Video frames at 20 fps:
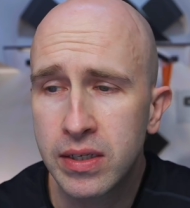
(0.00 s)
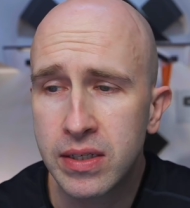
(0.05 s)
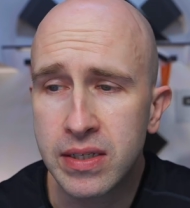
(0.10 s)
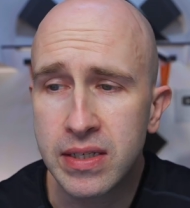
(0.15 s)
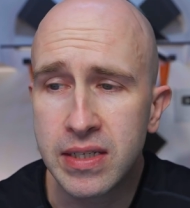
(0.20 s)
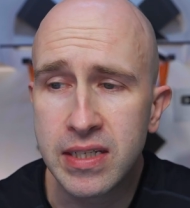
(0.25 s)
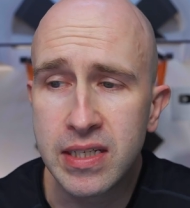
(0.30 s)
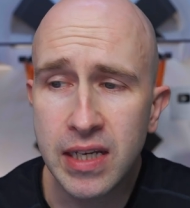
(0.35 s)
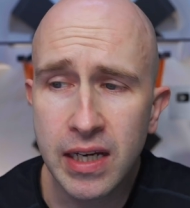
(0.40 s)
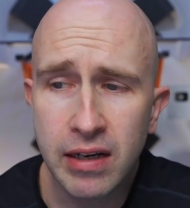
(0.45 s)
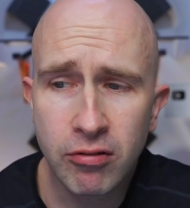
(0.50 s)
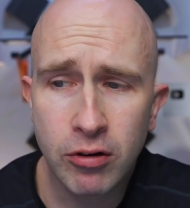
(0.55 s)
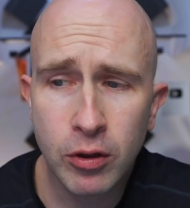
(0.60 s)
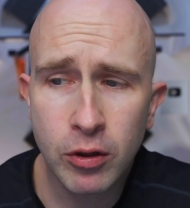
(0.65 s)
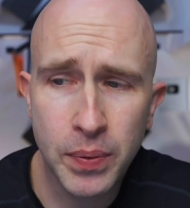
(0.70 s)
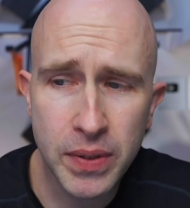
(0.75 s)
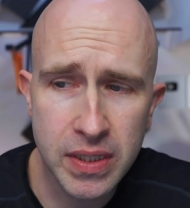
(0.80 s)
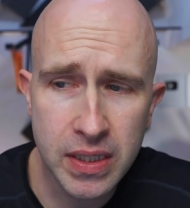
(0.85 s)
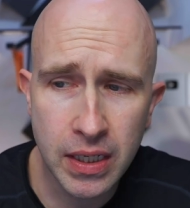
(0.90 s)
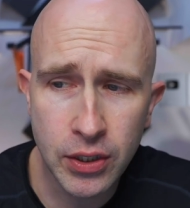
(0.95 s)

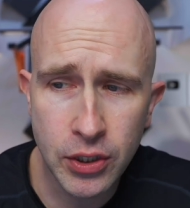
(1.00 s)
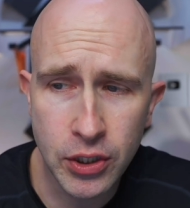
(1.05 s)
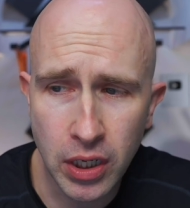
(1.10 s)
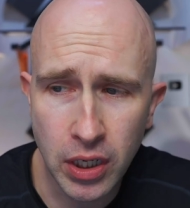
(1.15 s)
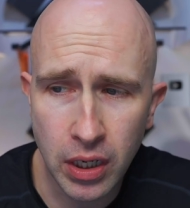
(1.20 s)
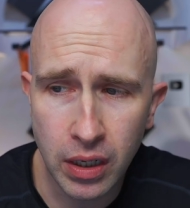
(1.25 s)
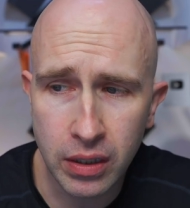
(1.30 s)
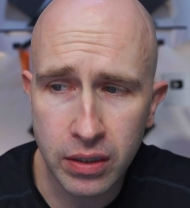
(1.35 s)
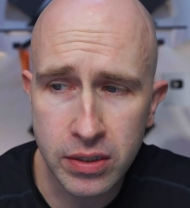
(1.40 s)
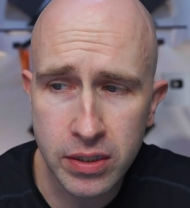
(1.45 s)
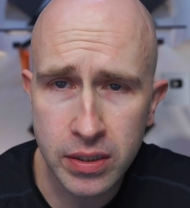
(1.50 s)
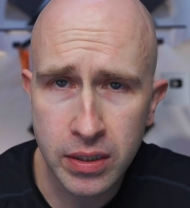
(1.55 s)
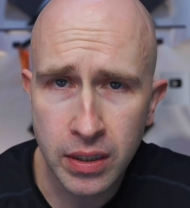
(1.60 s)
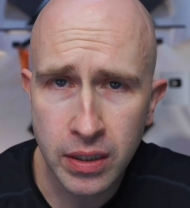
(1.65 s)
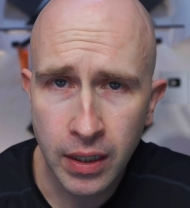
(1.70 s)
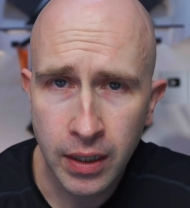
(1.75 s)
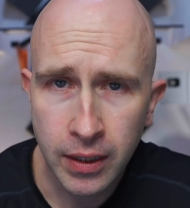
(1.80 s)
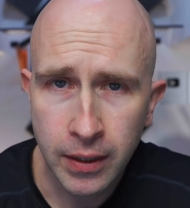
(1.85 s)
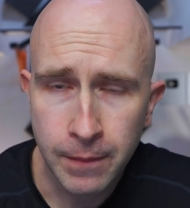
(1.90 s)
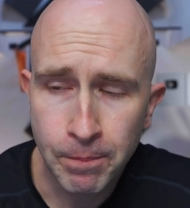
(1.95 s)
0% chance
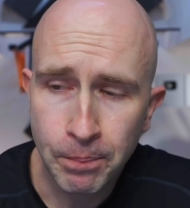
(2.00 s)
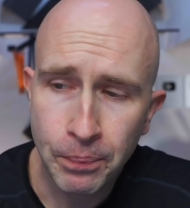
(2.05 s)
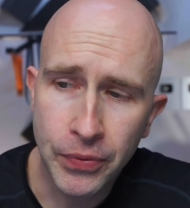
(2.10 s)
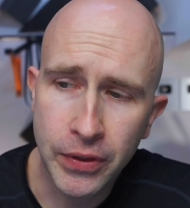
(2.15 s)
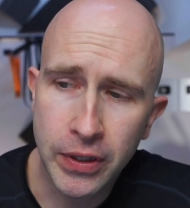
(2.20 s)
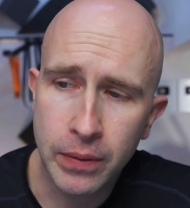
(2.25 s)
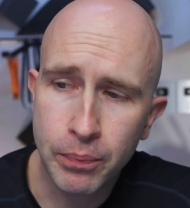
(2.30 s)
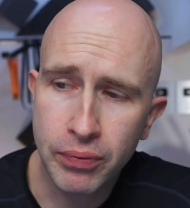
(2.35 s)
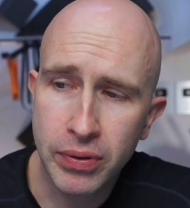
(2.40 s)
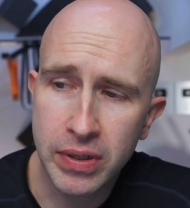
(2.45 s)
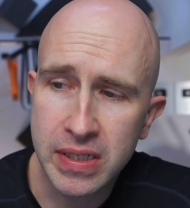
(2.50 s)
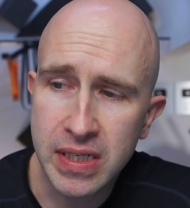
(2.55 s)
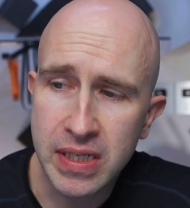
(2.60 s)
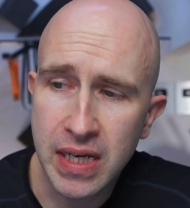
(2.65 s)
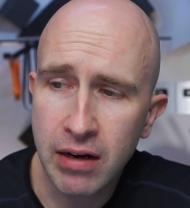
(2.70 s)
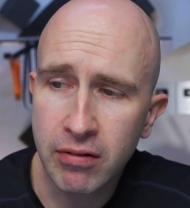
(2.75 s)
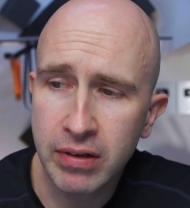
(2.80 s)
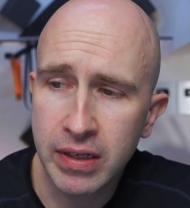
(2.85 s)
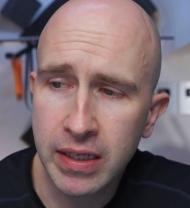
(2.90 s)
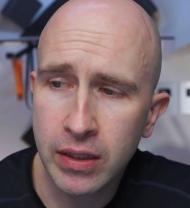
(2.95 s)
that Prince
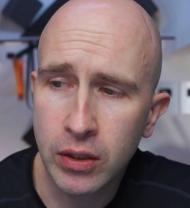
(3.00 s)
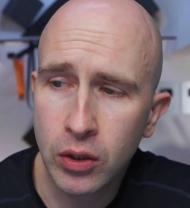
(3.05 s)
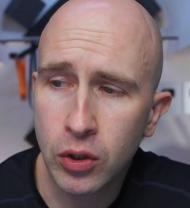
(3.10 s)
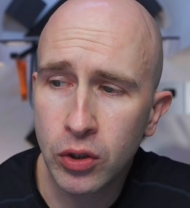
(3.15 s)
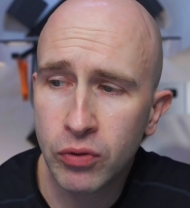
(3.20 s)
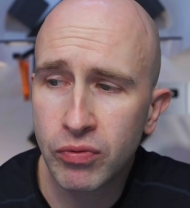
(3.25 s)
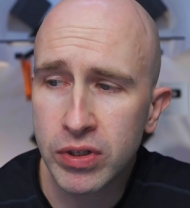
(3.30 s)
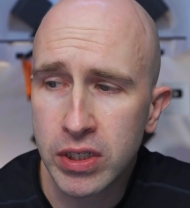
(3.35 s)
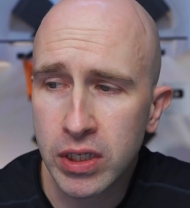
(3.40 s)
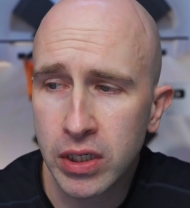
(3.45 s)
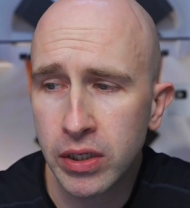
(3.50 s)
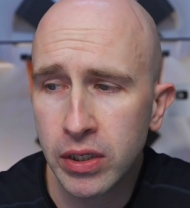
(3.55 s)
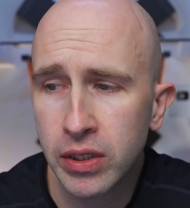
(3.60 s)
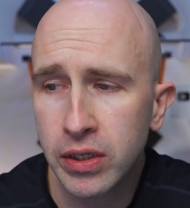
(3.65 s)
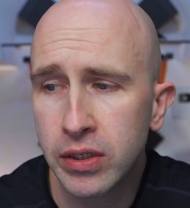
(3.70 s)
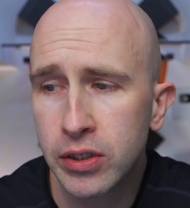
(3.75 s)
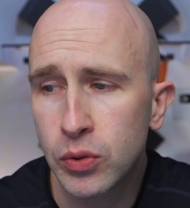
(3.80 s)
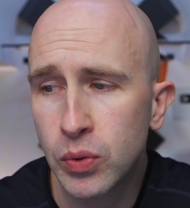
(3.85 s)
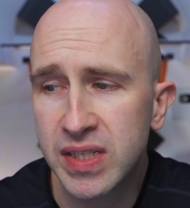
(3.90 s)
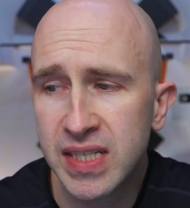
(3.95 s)
Harry could
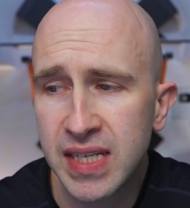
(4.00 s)
return to a